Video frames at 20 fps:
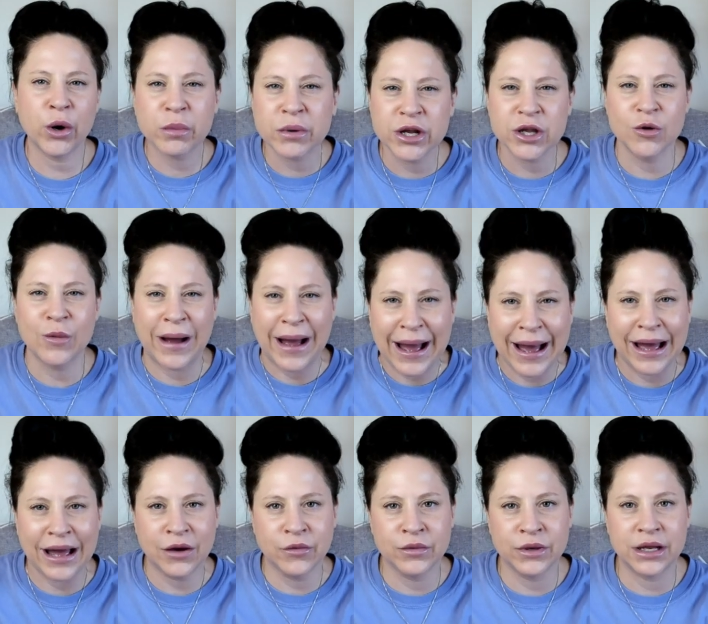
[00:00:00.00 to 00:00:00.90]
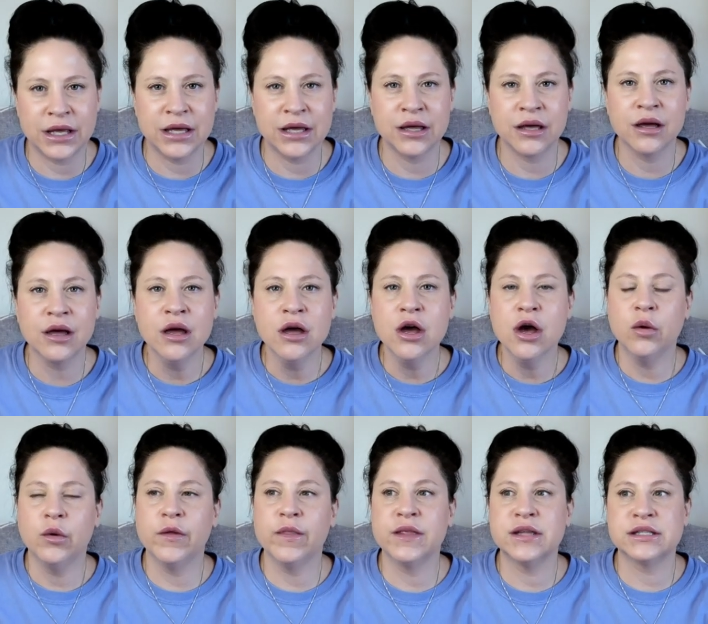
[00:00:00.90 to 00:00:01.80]
Where were you at when he,
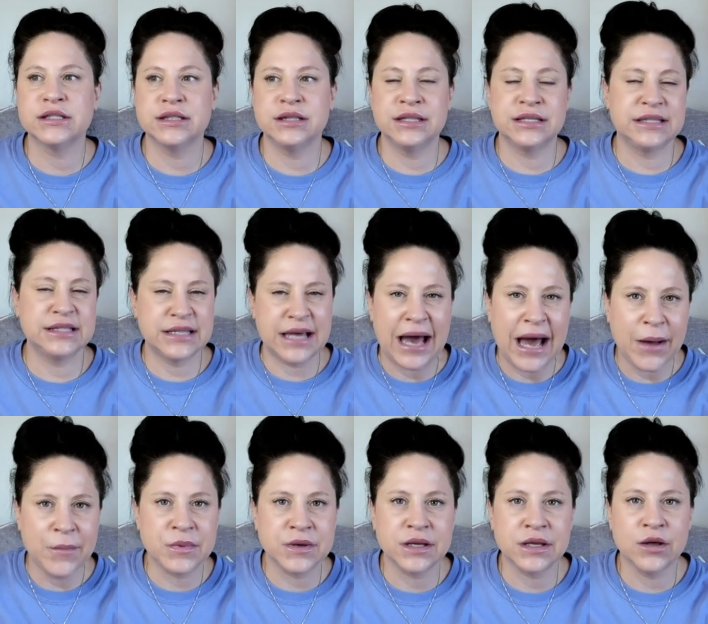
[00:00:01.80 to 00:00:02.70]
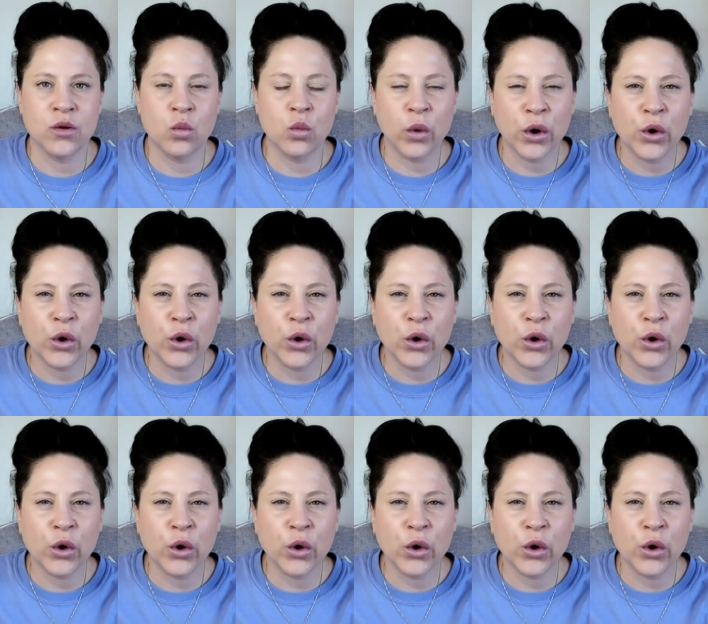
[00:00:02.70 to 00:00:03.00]
when this, this happened to him?